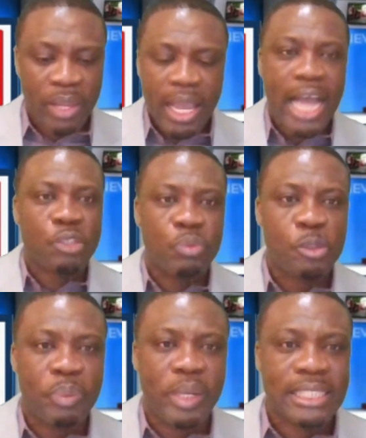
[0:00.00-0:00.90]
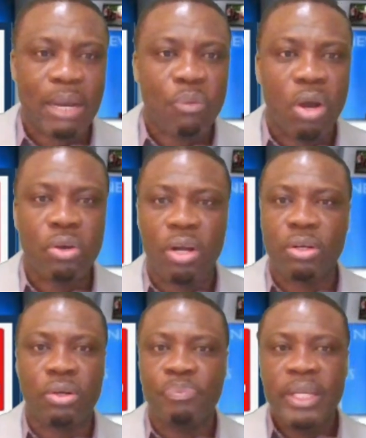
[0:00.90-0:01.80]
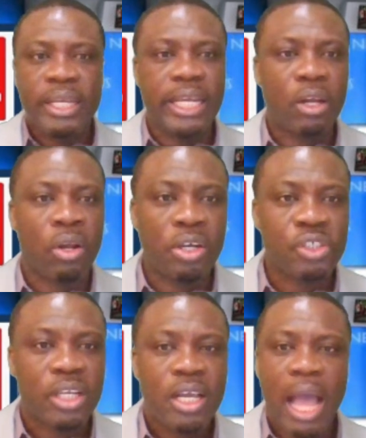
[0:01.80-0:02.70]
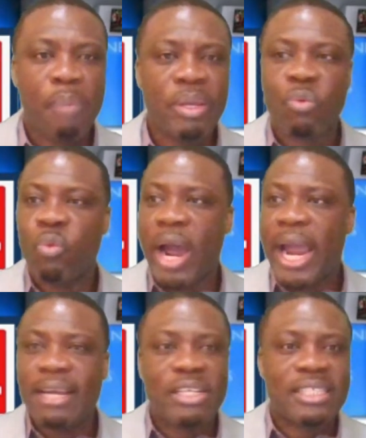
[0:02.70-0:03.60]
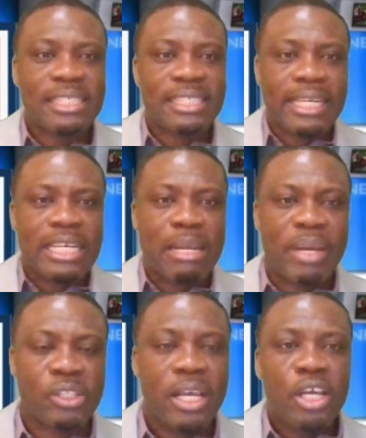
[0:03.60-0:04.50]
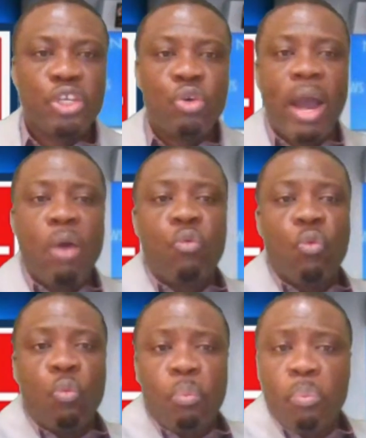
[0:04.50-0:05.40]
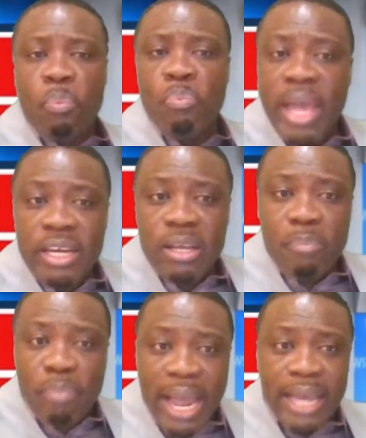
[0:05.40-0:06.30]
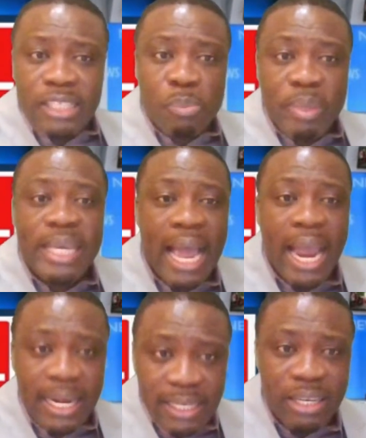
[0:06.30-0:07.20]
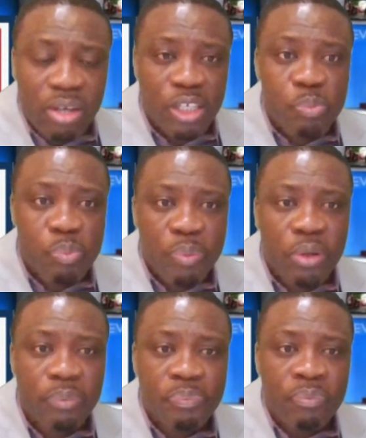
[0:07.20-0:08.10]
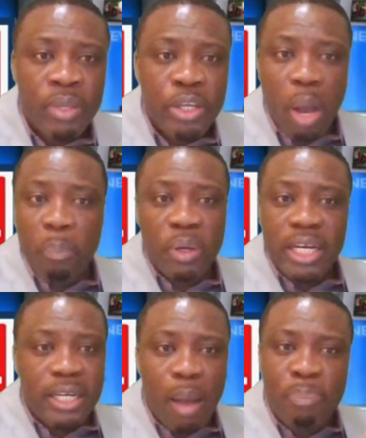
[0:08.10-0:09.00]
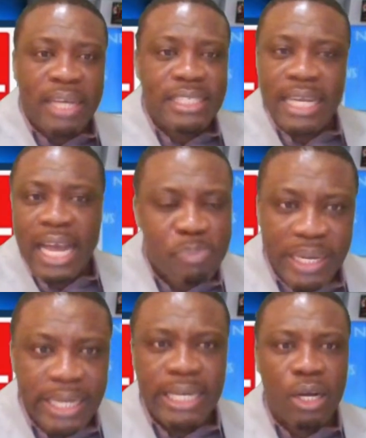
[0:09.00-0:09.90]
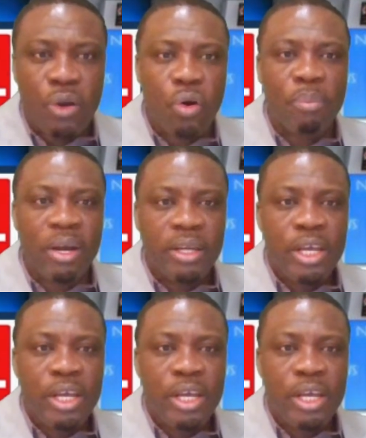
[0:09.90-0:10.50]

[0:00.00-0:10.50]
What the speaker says: As we speak, Taiwan Gonglo, he launched. I mean, why is this taking the mess? You are many miles behind the other people. Your political party has been in a coma.